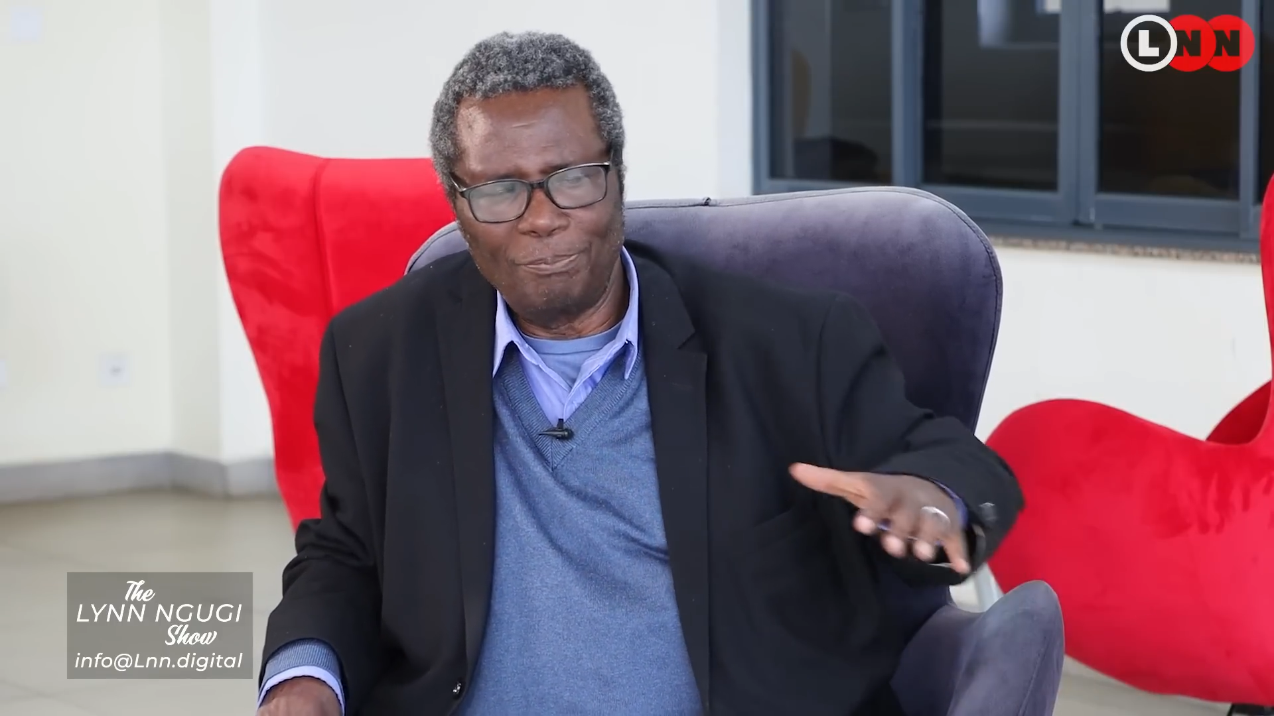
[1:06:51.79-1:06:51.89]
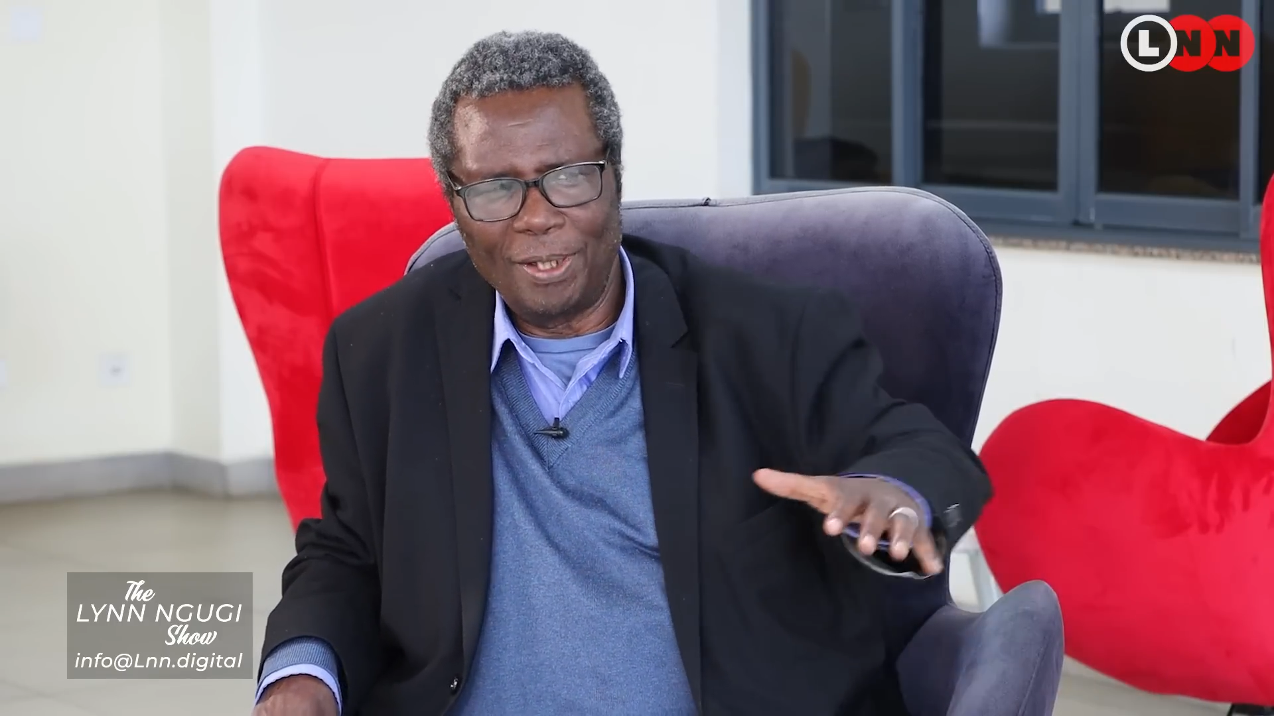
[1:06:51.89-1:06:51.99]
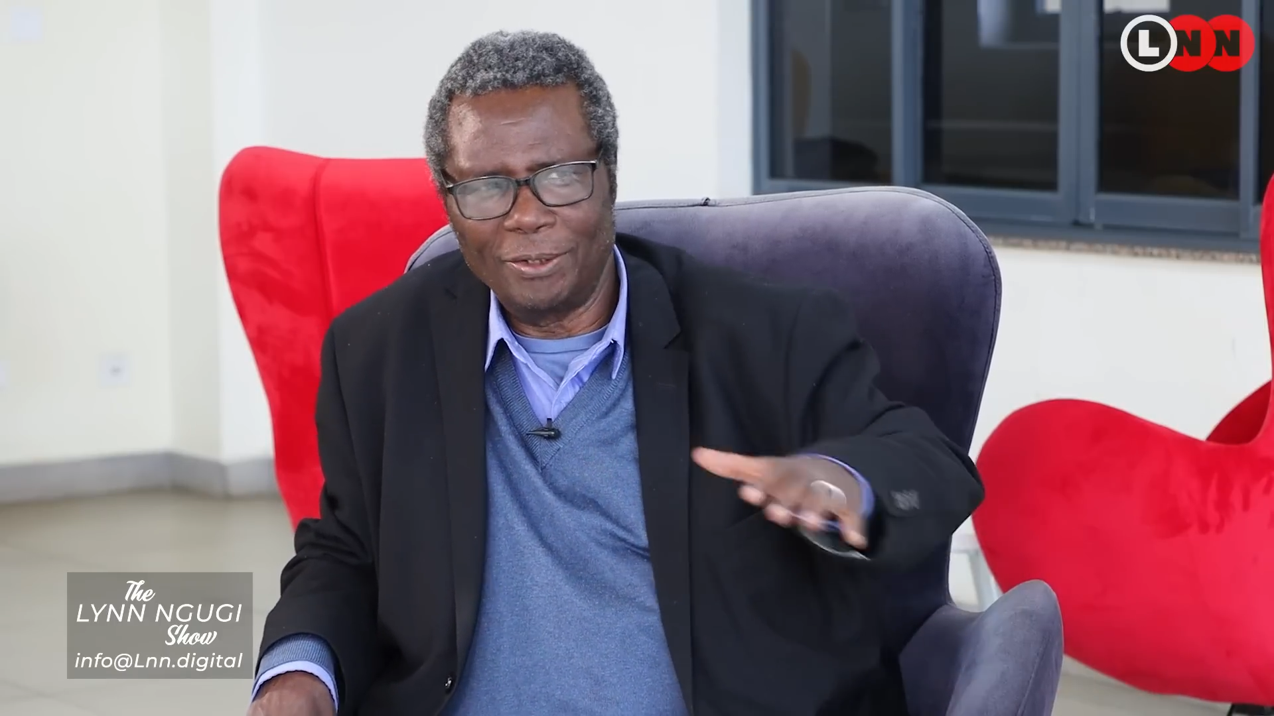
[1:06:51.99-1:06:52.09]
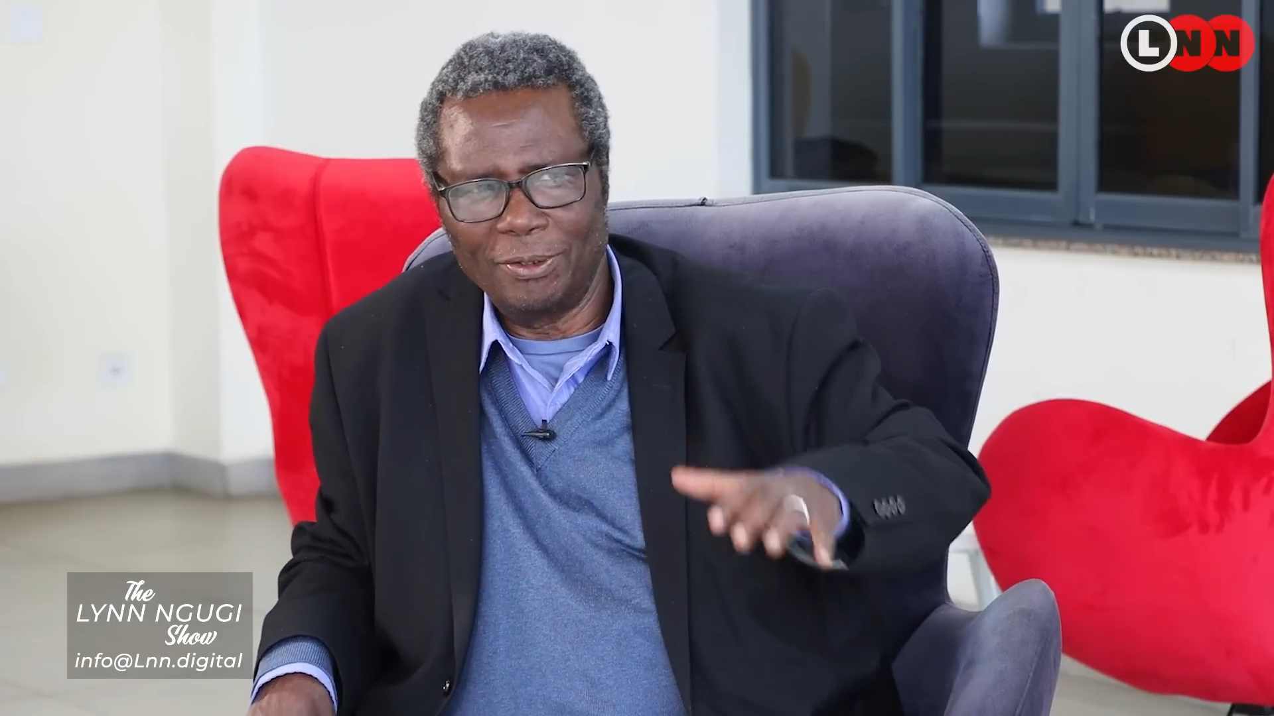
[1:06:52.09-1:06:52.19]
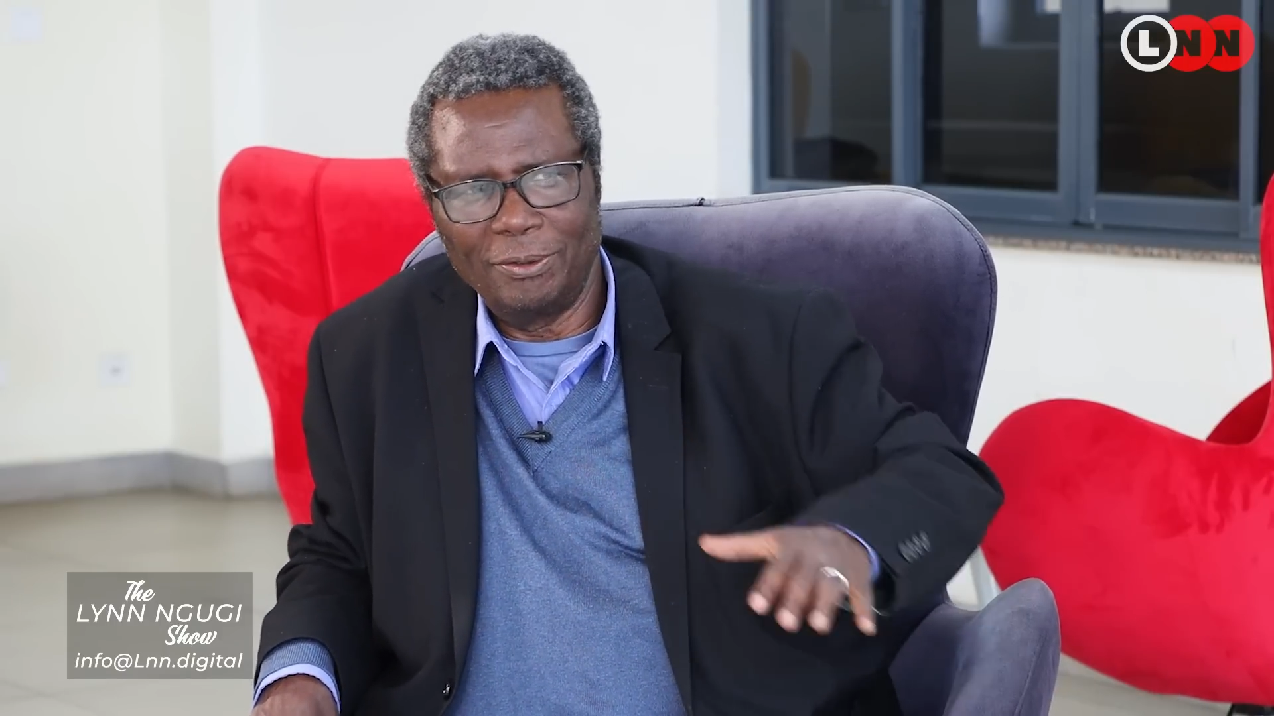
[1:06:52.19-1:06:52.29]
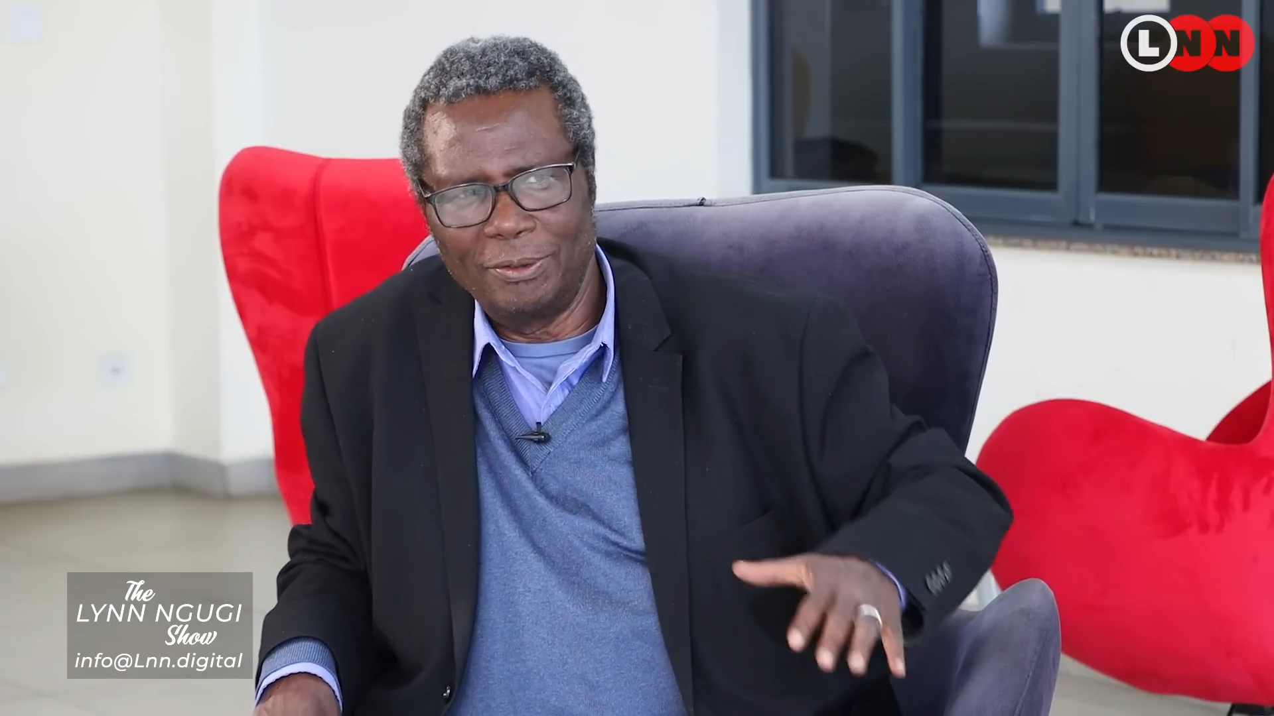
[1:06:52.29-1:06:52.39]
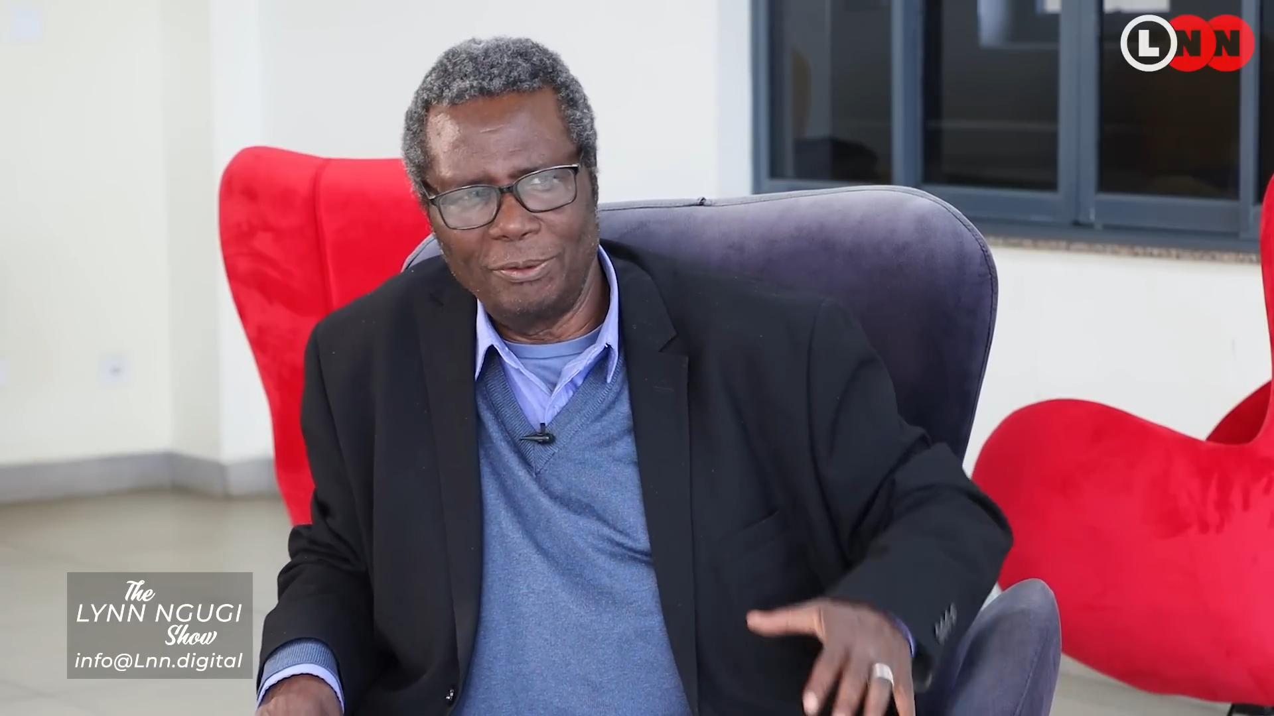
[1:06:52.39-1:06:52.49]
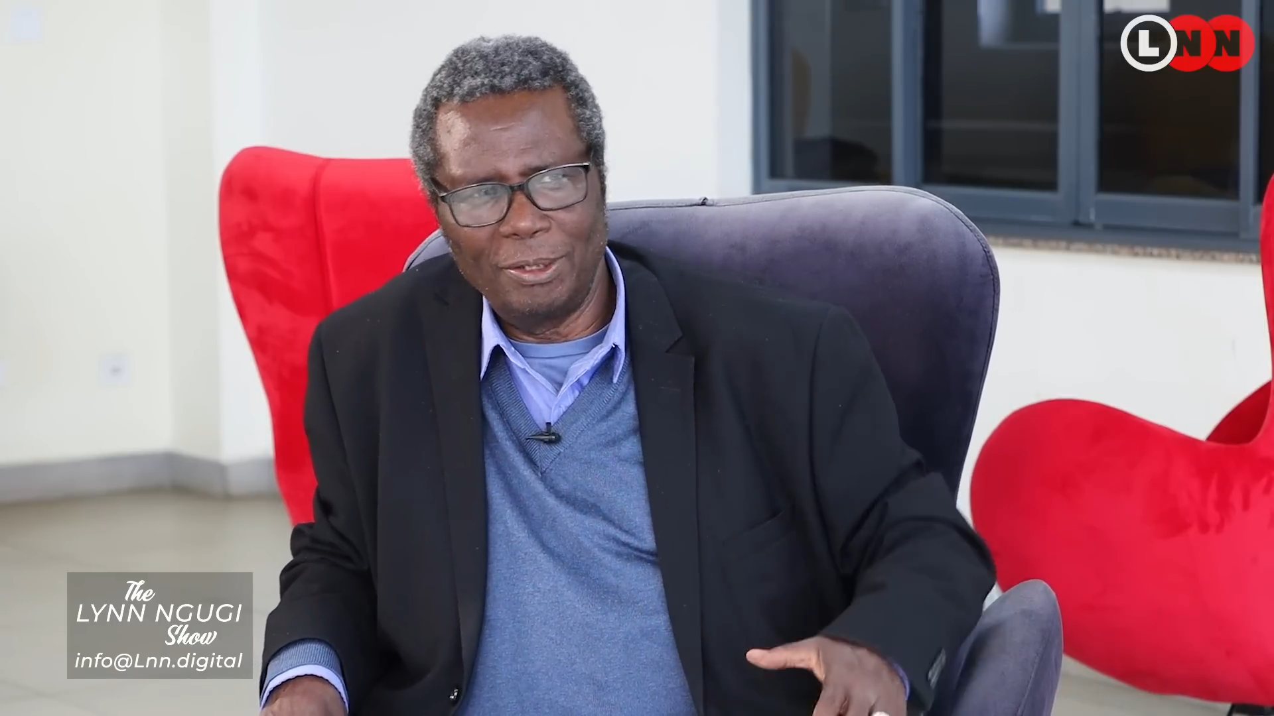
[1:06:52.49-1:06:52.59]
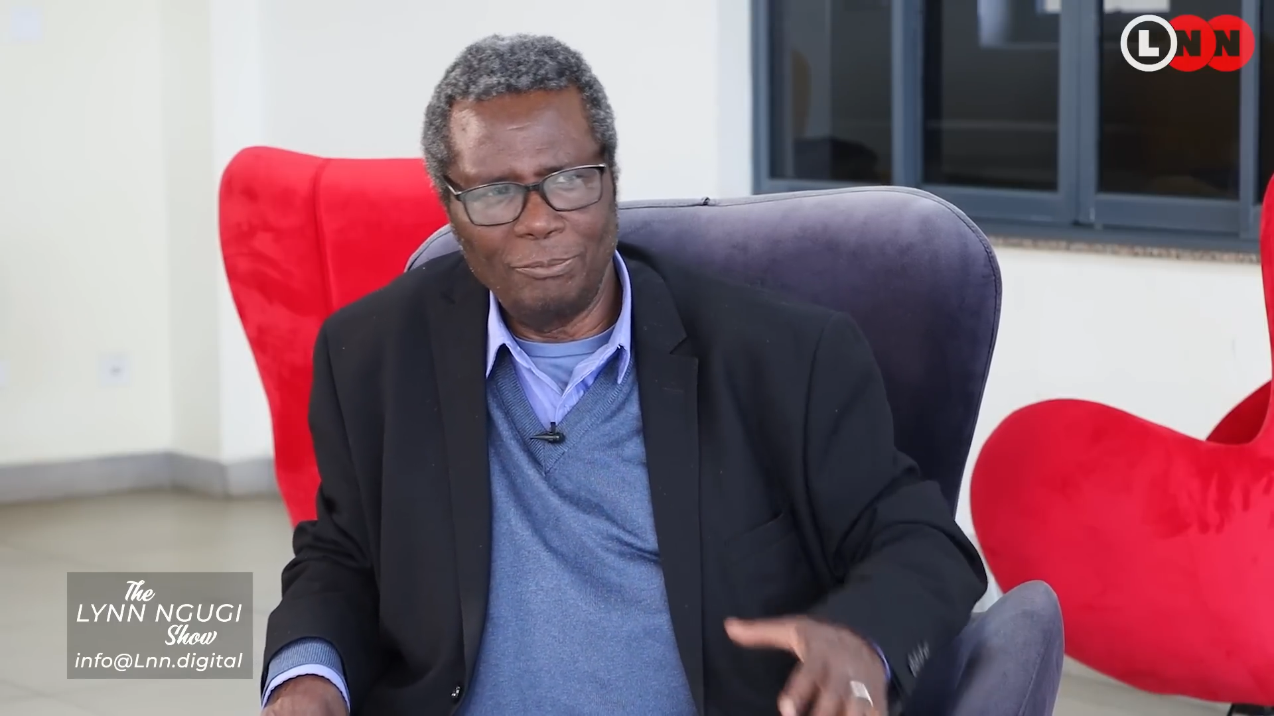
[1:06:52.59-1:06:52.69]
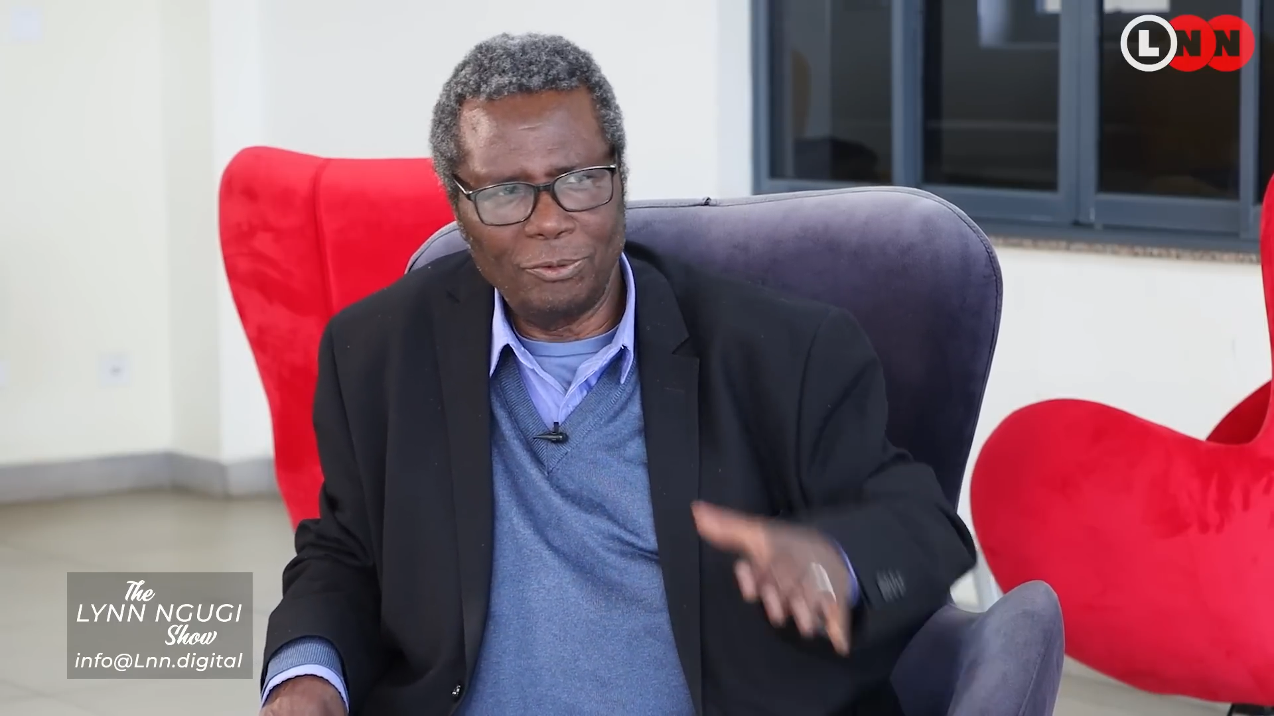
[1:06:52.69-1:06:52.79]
person,